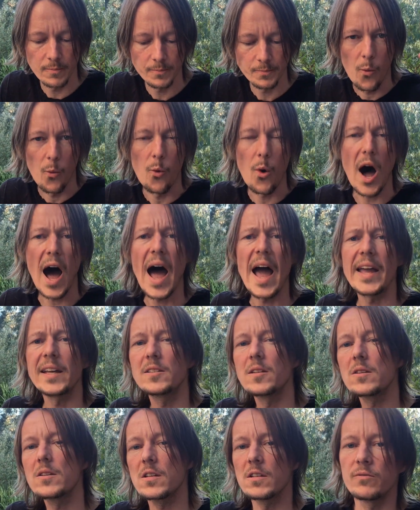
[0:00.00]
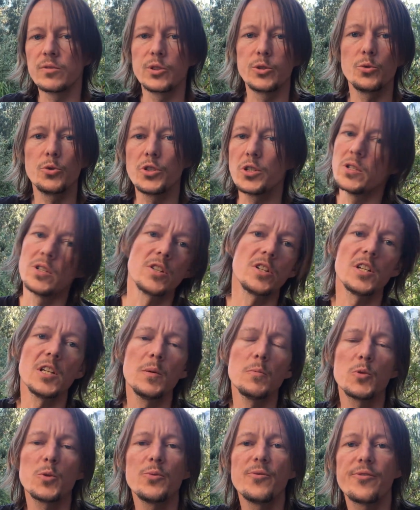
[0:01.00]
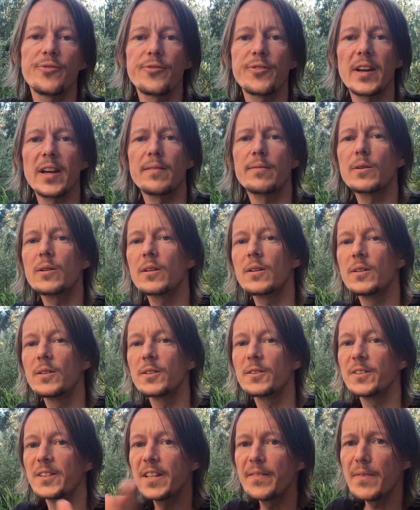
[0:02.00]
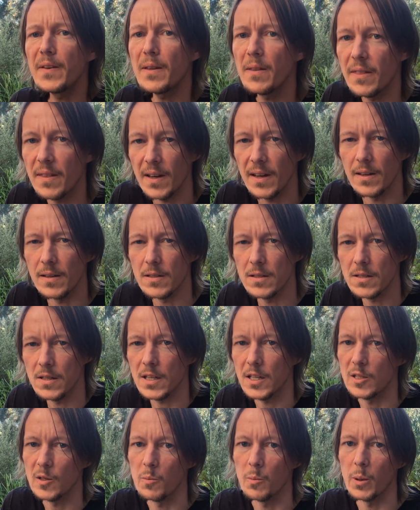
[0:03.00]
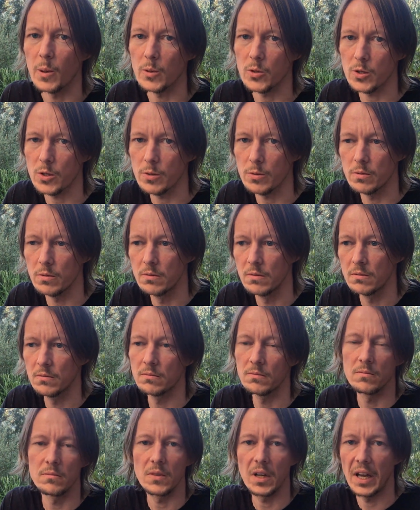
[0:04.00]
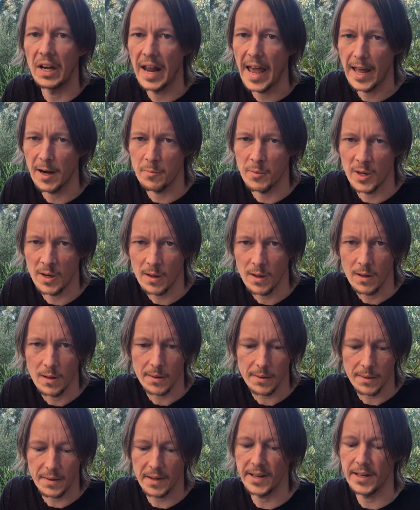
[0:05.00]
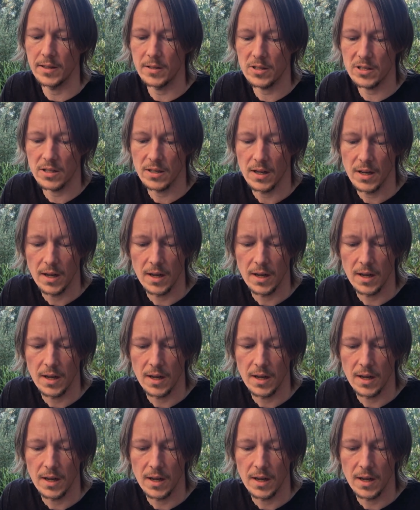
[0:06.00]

why does evolution seem to favor living things as opposed to inanimate things?